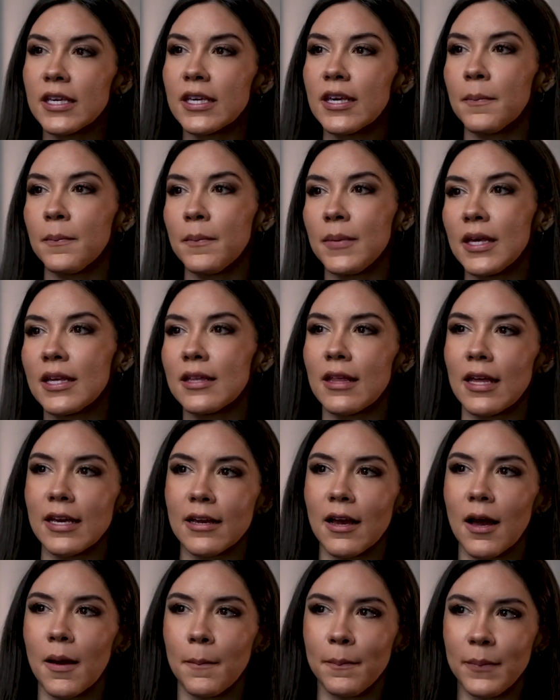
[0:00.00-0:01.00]
can be
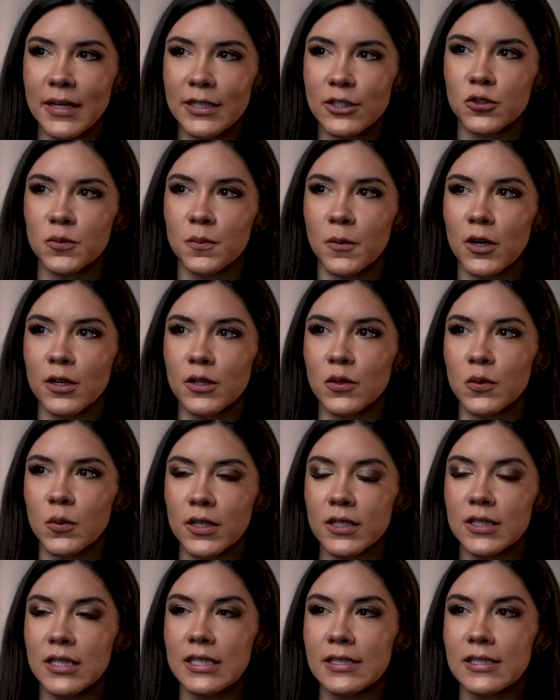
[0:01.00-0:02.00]
like a benchmark,
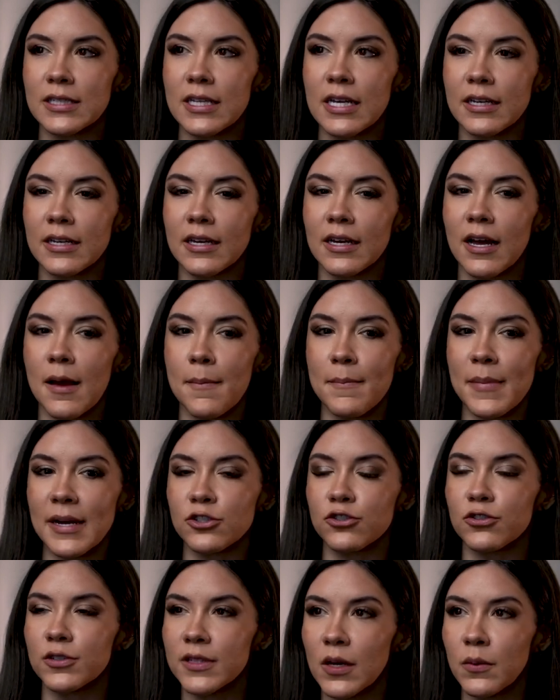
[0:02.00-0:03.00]
or at least like a
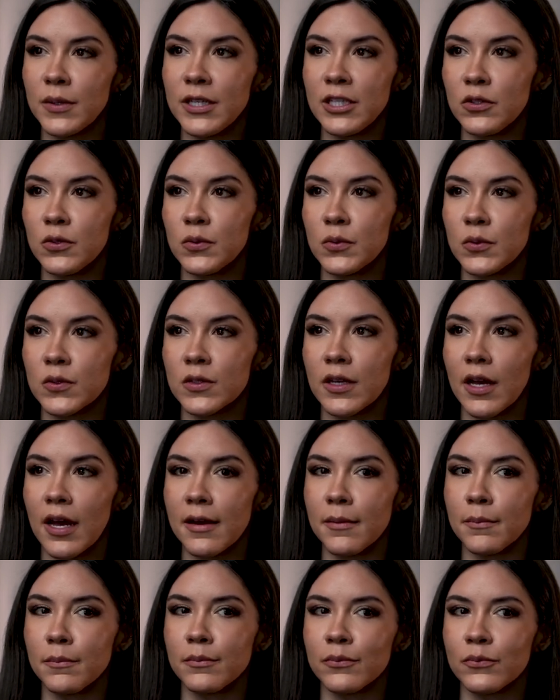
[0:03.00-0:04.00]
metric that we use
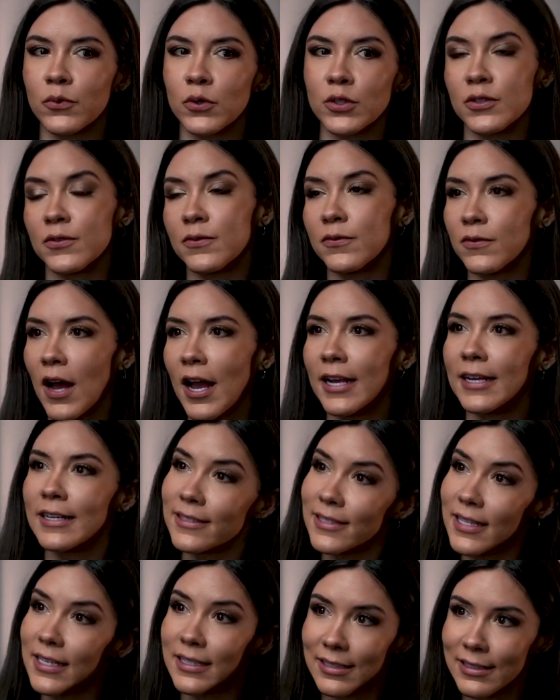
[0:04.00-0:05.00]
or define
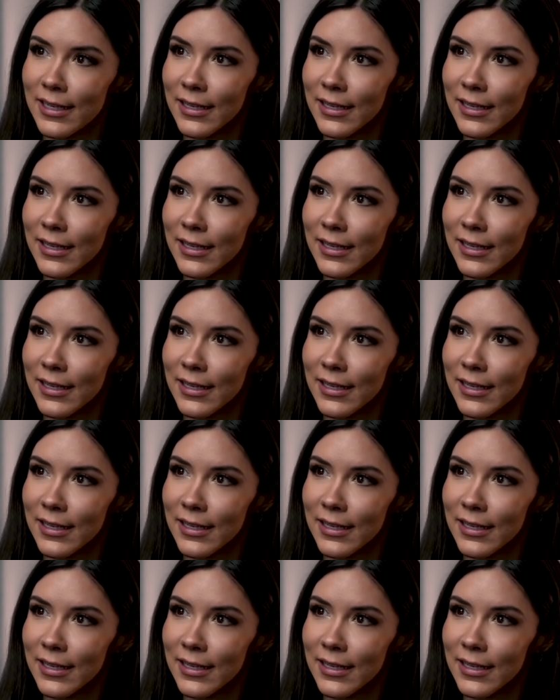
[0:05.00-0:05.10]
as like a